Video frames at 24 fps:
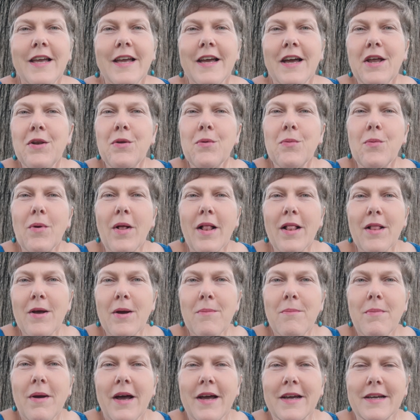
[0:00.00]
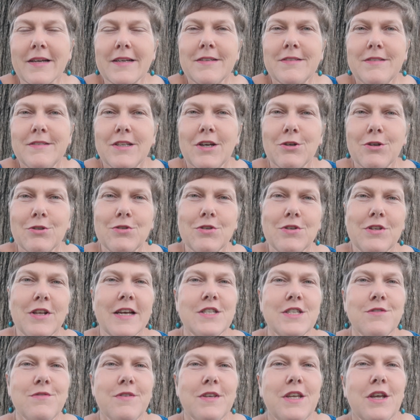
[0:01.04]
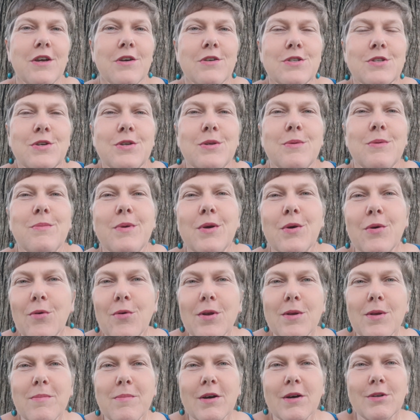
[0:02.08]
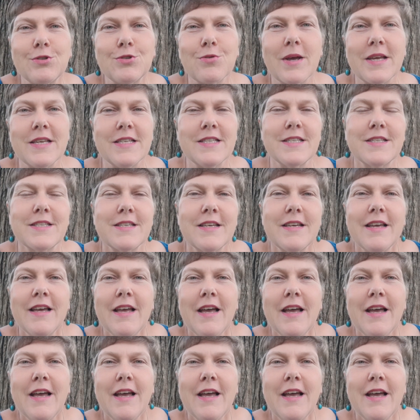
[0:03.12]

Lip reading: and welcome back. Now today's video is going to be all about trays.